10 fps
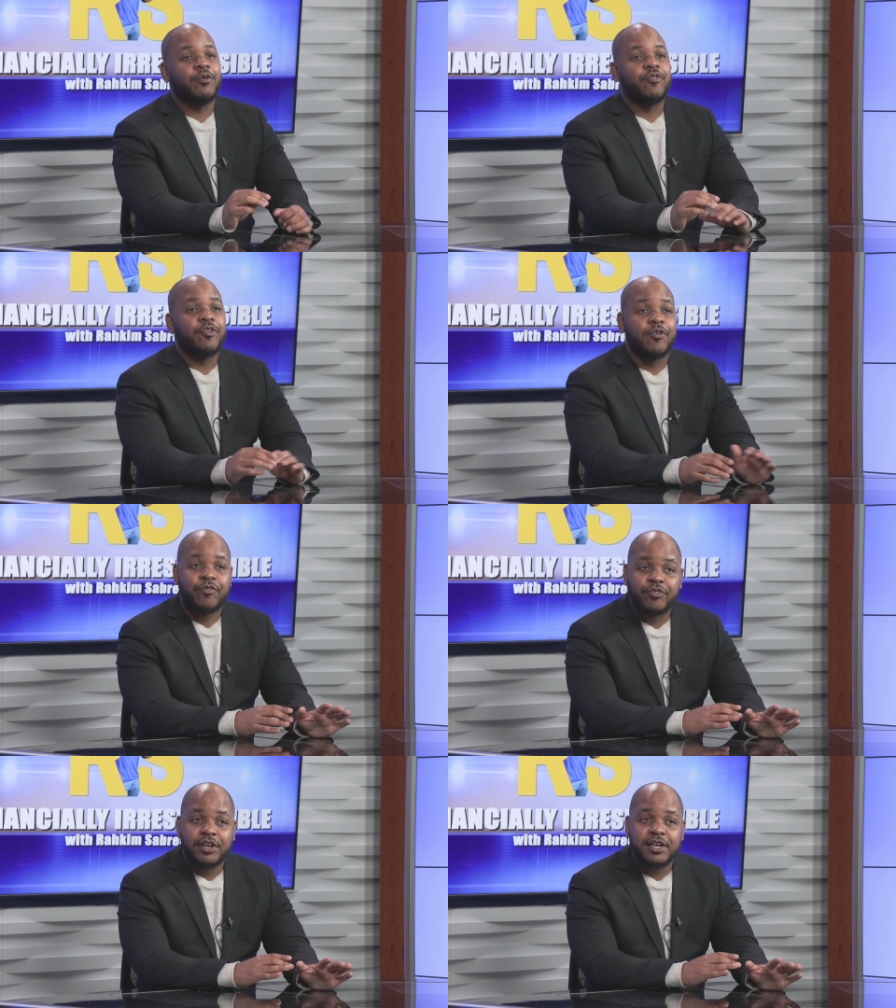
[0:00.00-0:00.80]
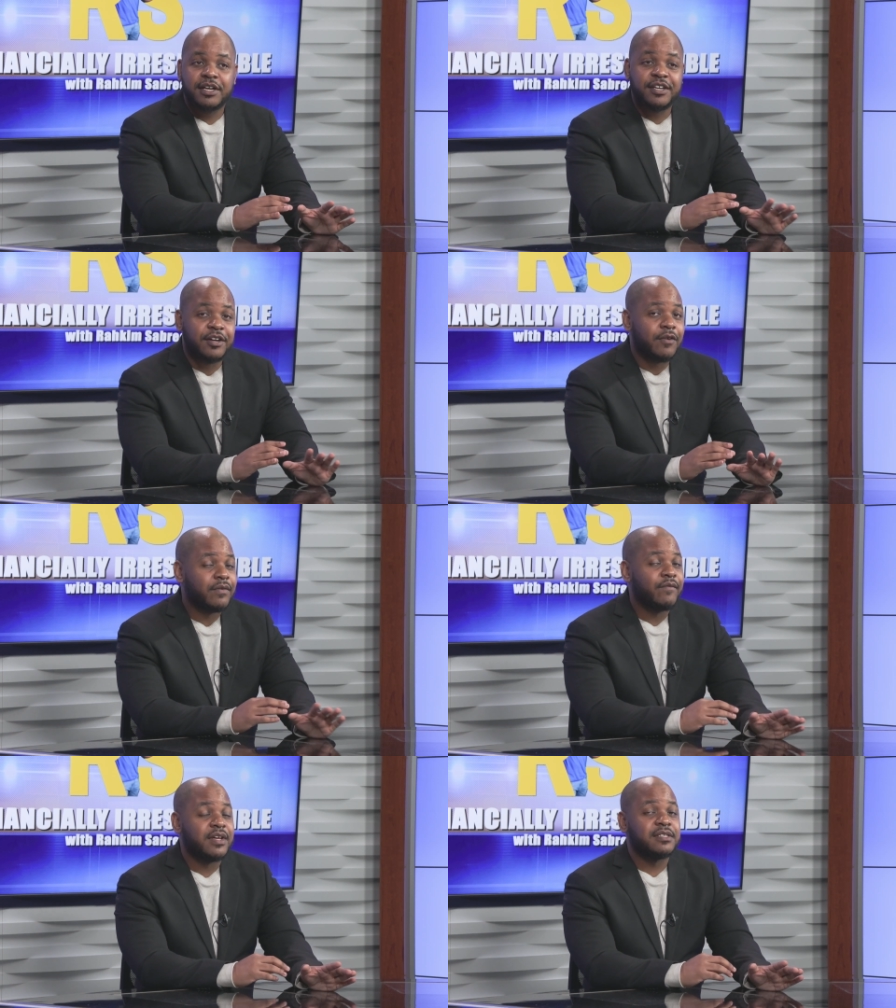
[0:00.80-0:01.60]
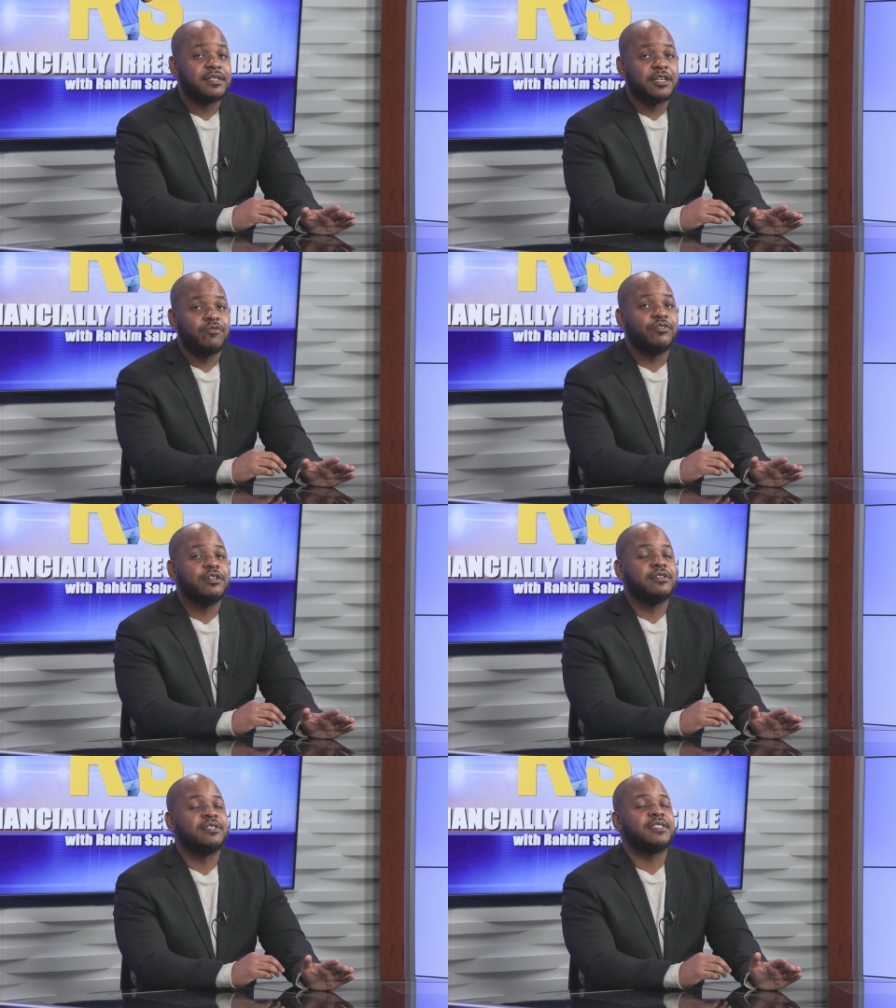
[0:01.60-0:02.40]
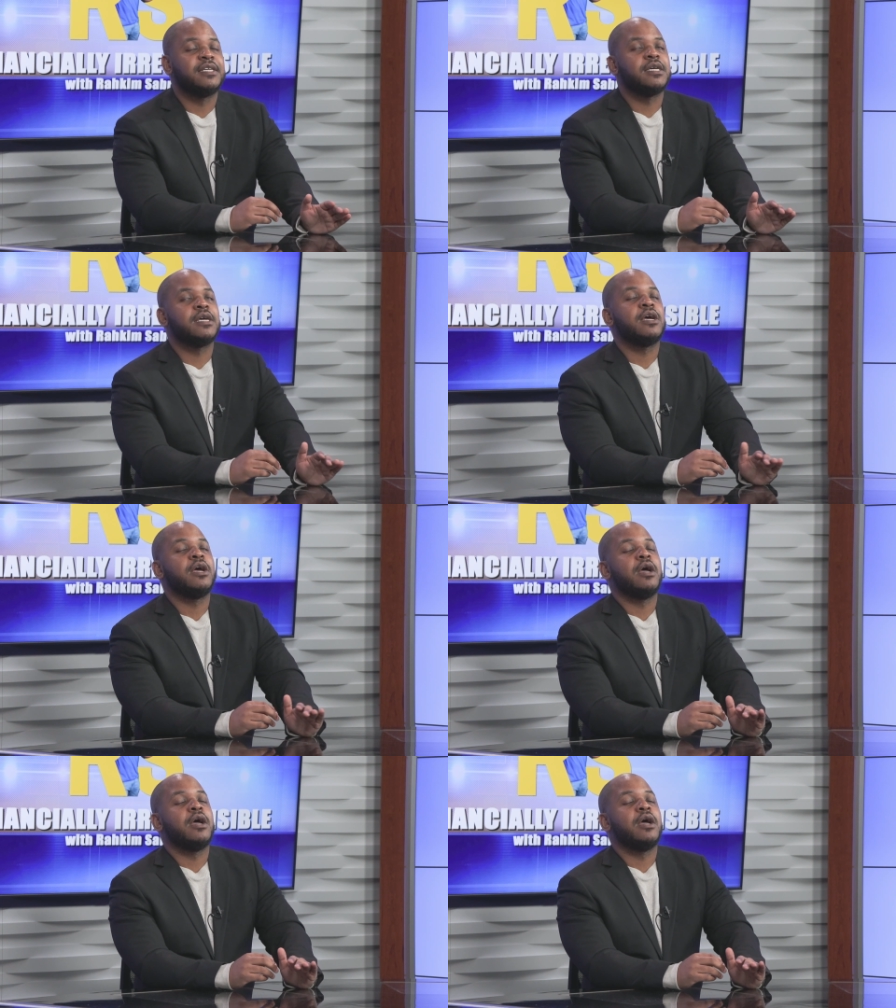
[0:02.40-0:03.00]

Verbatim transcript: or they're afraid of investing in real estate.